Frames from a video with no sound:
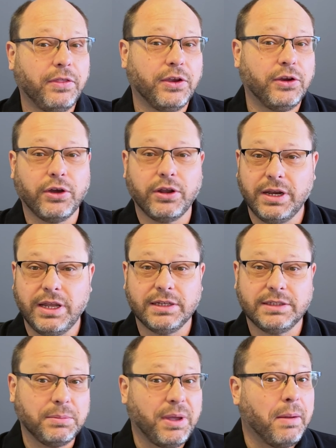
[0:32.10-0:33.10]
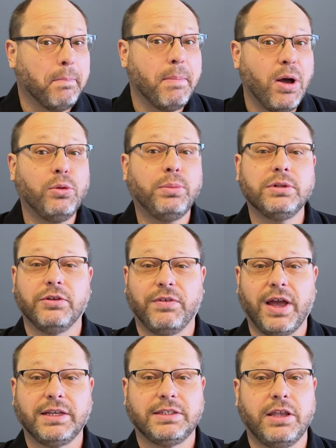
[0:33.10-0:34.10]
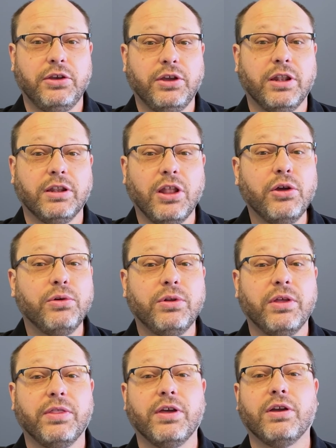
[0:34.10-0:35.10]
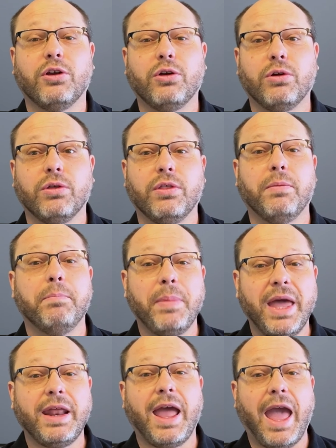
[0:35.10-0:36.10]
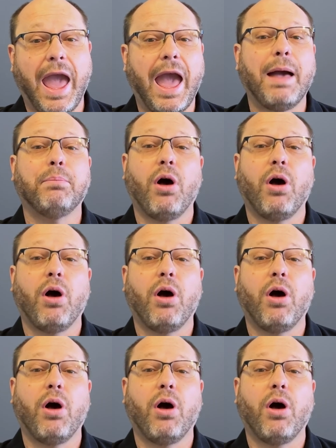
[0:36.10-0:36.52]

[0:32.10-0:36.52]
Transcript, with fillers: thing you're going to need is some kind of mobile device that you can load the the Meta app